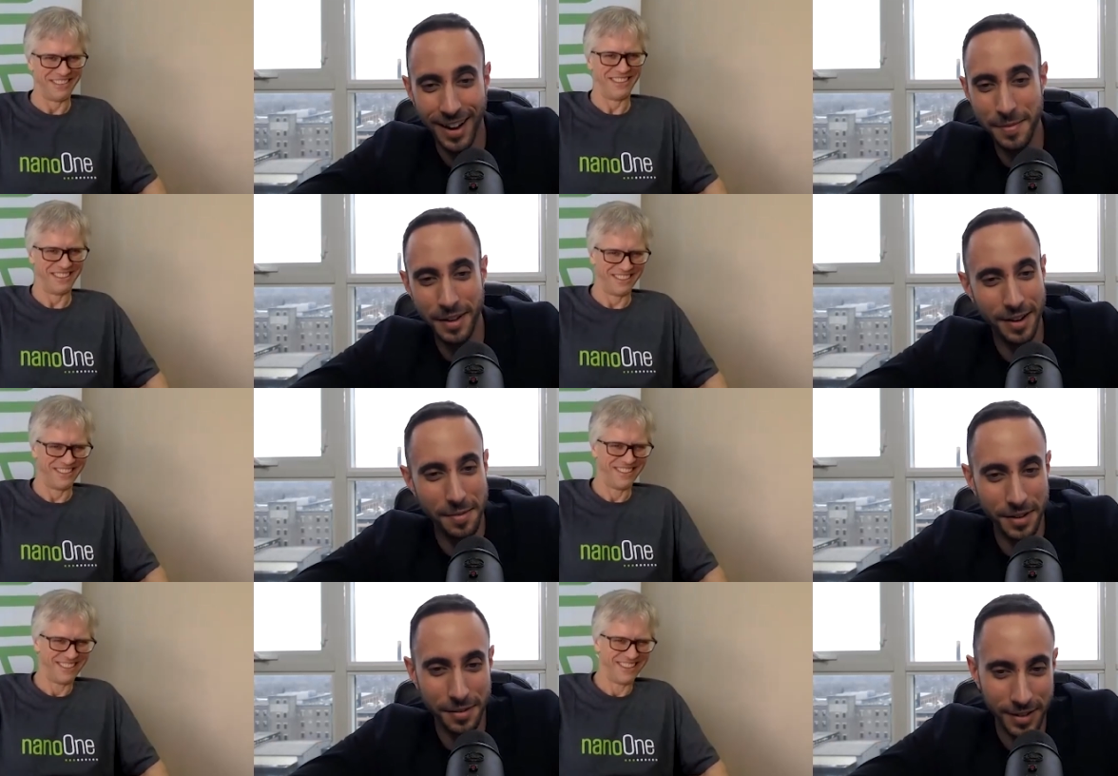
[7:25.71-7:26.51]
Speaker 1: um, the
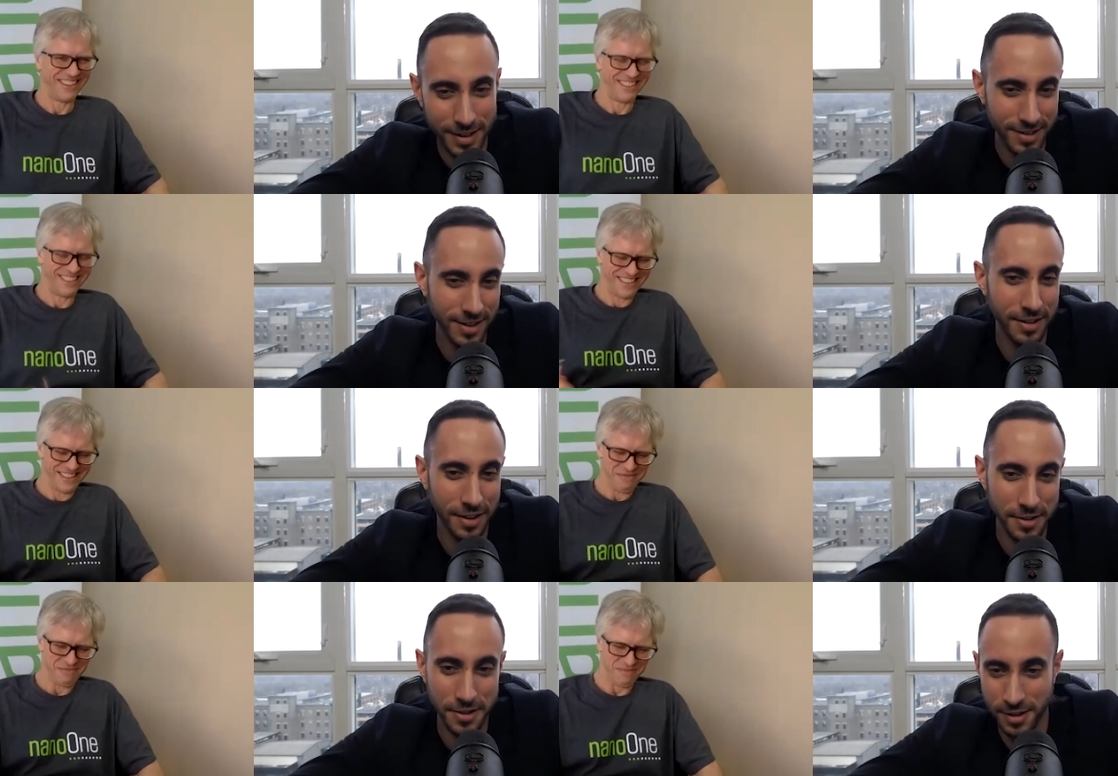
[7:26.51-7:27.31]
company recently
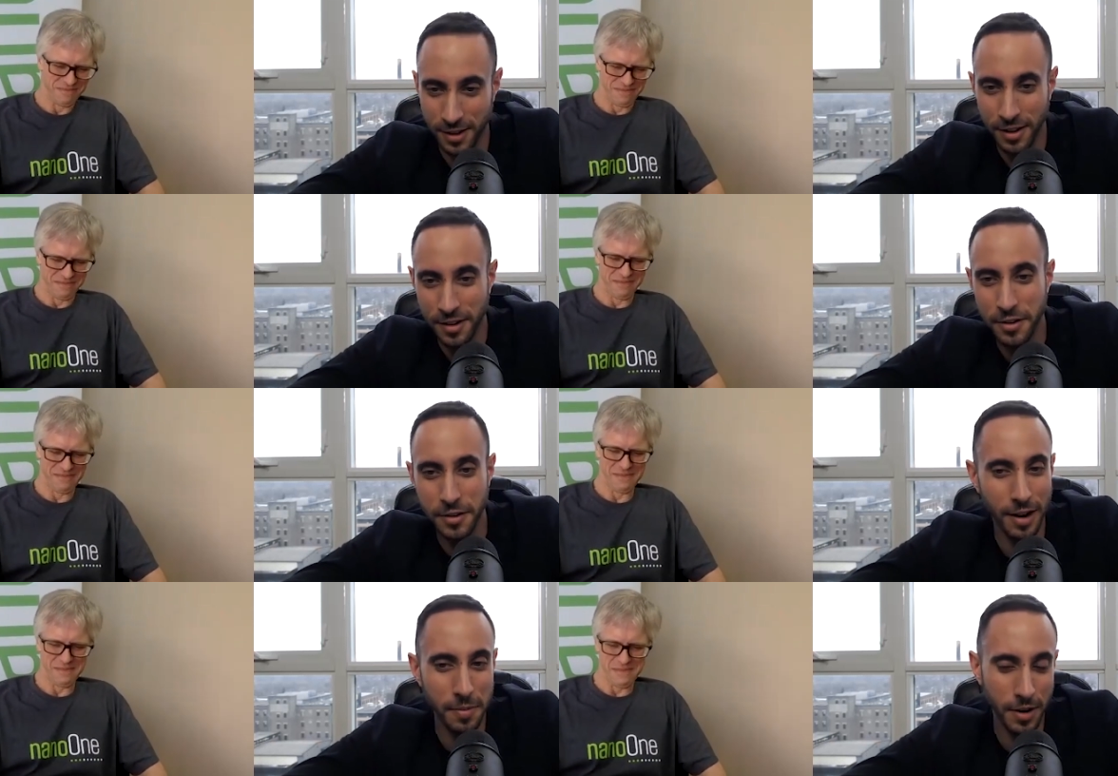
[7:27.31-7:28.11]
launched new
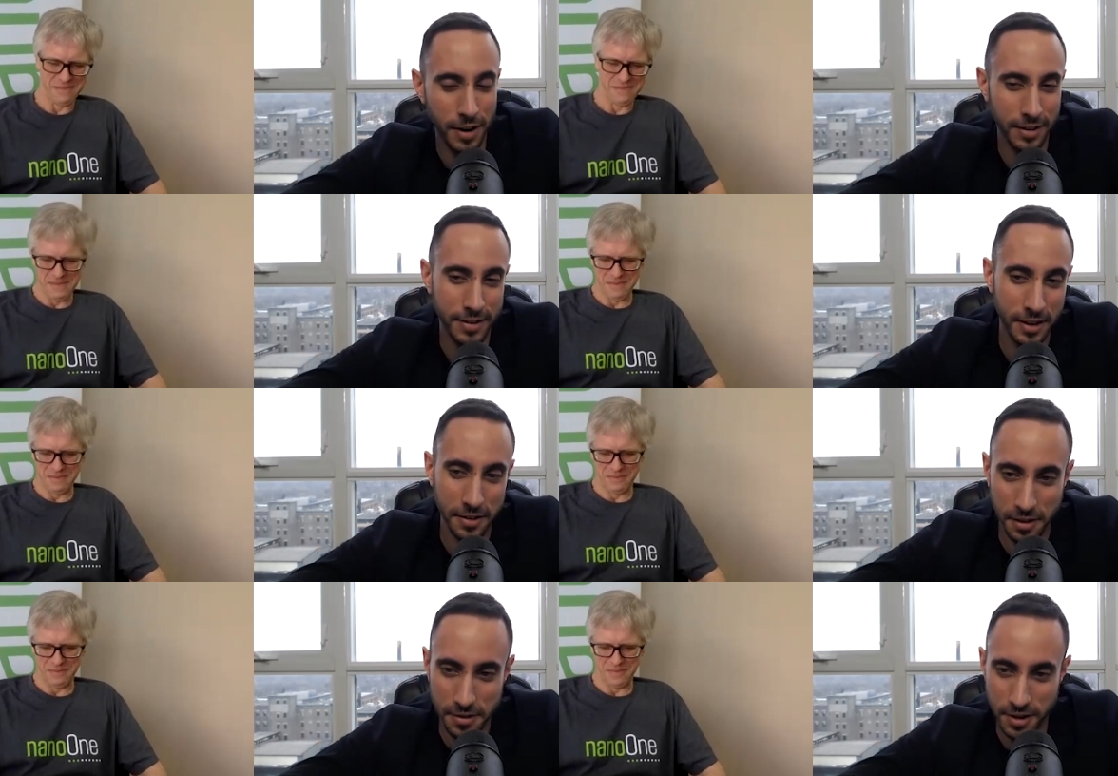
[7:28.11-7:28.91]
groundbreaking
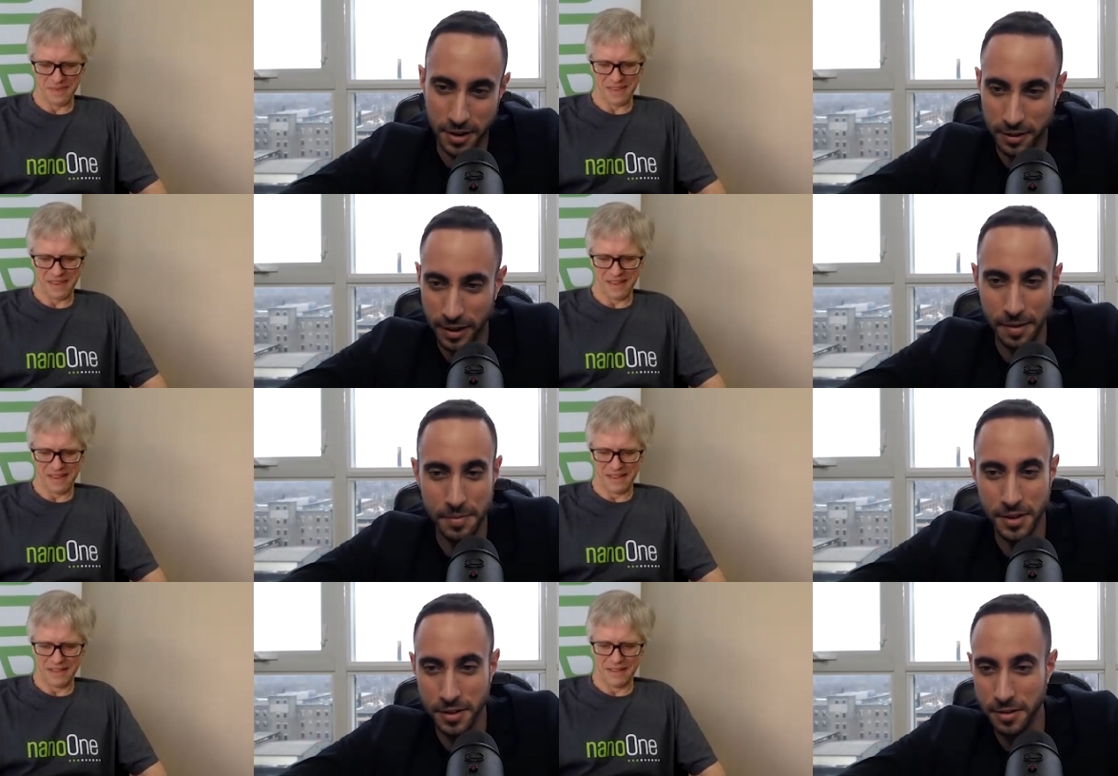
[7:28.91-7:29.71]
technology called
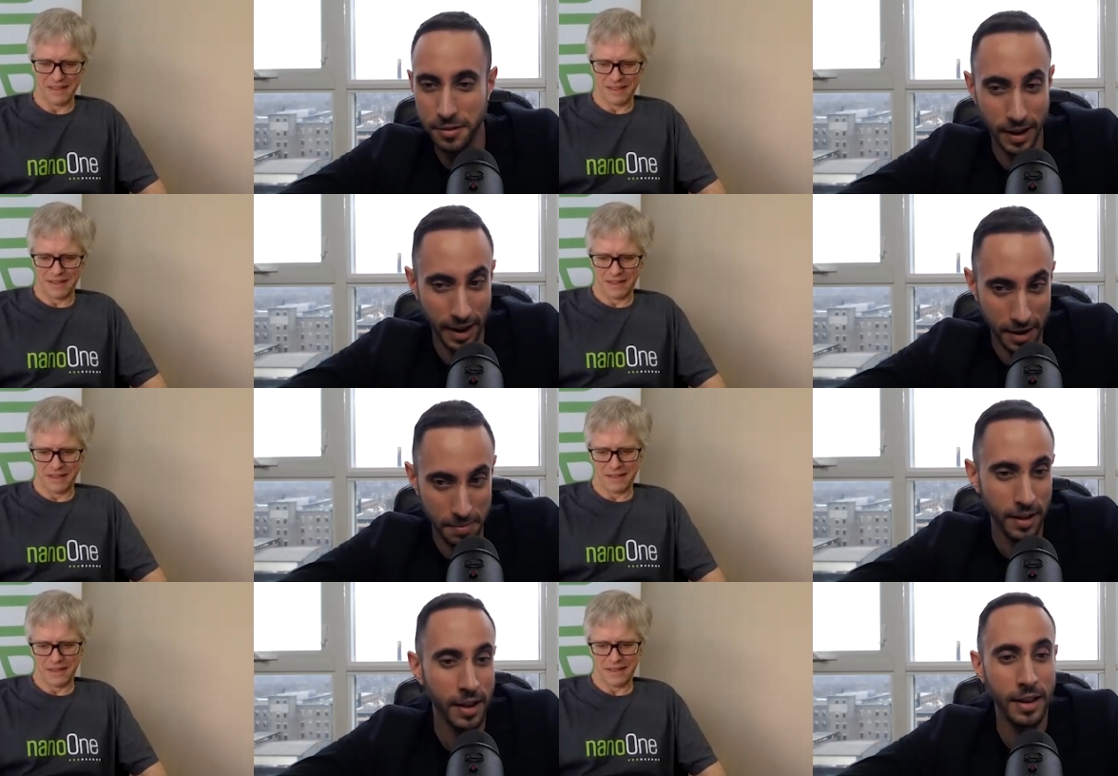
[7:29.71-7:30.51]
M2
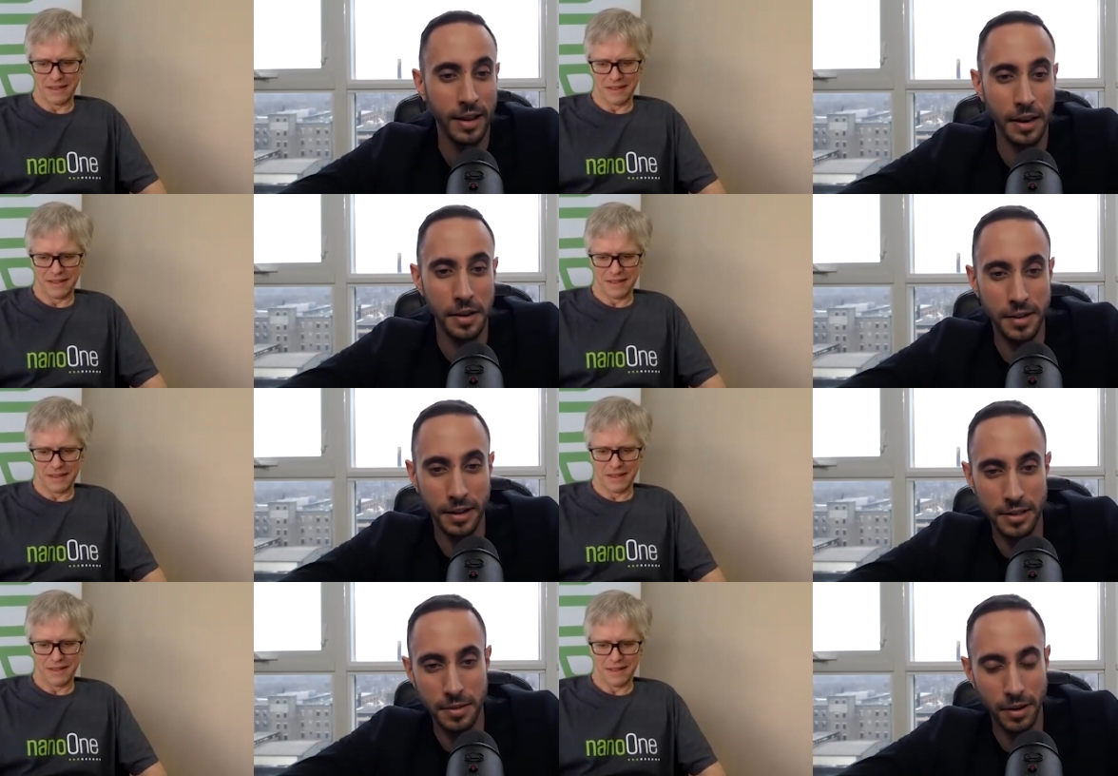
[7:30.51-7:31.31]
CAM. Can you
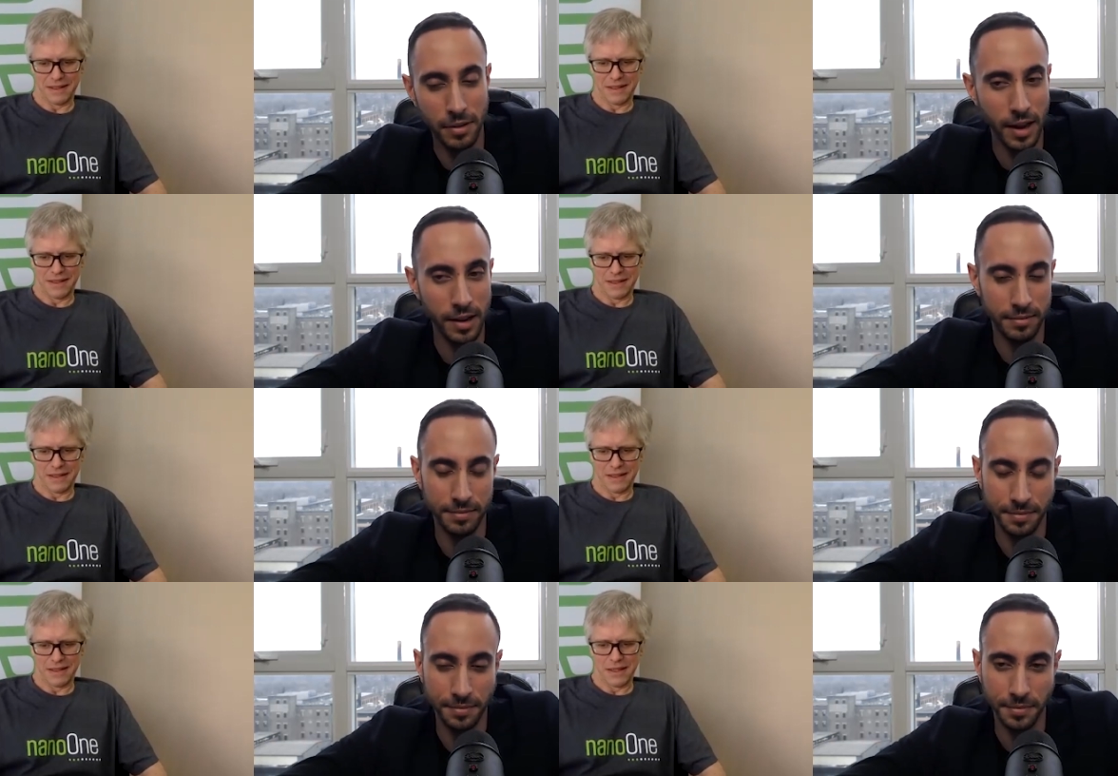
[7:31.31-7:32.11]
tell us about that?
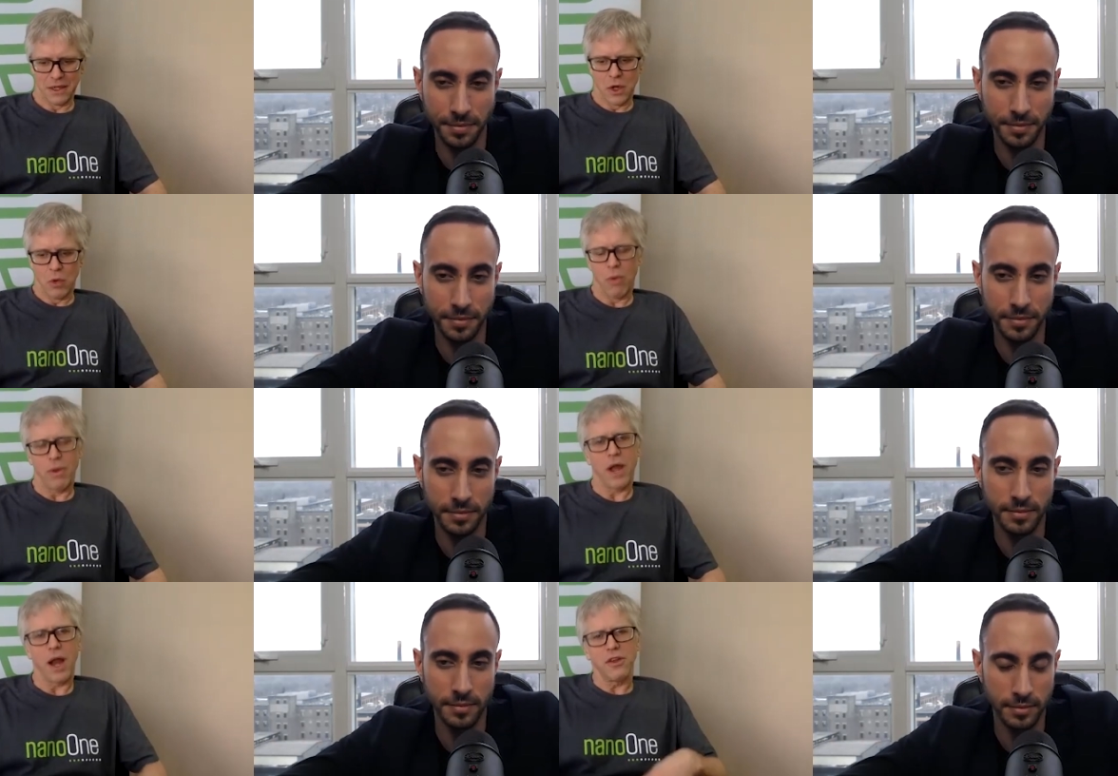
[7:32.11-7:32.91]
Speaker 2: Well, we
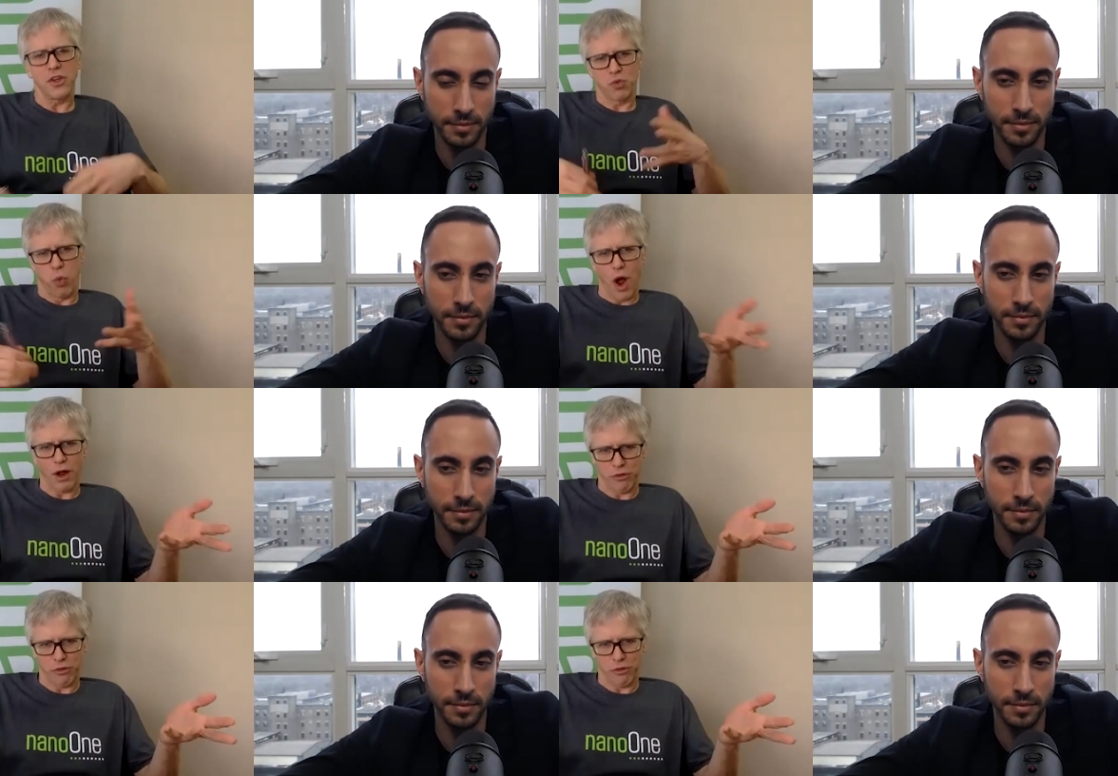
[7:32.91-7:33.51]
kind of just walked